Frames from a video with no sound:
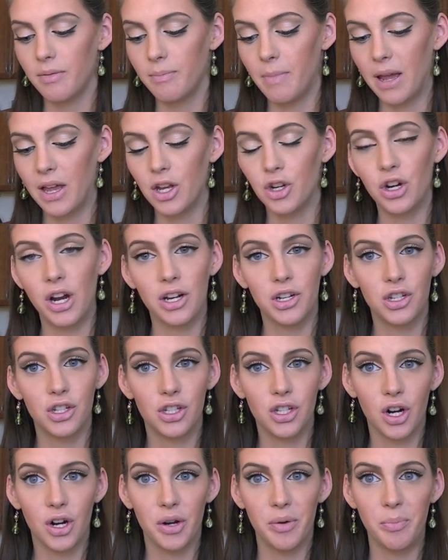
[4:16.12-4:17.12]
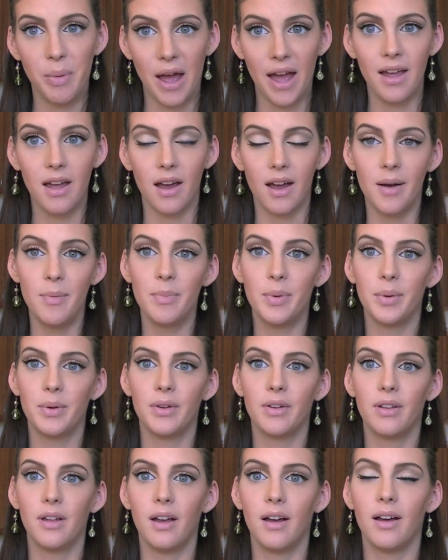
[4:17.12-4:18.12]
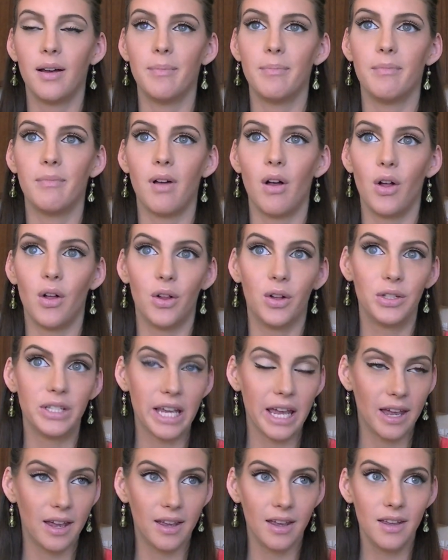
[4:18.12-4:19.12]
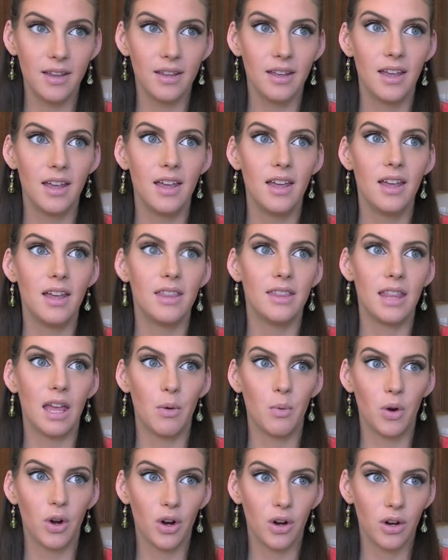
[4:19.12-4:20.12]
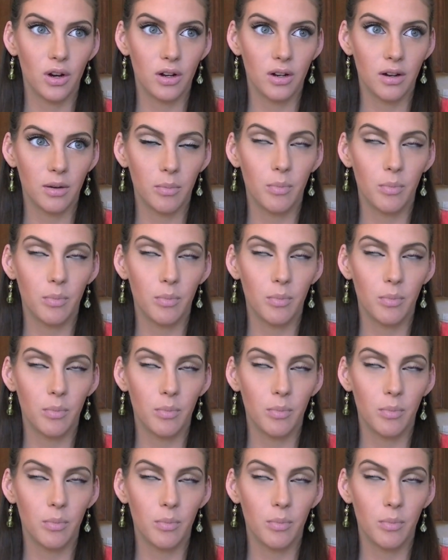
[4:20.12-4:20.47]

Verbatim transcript: my contractions started back up all day. They were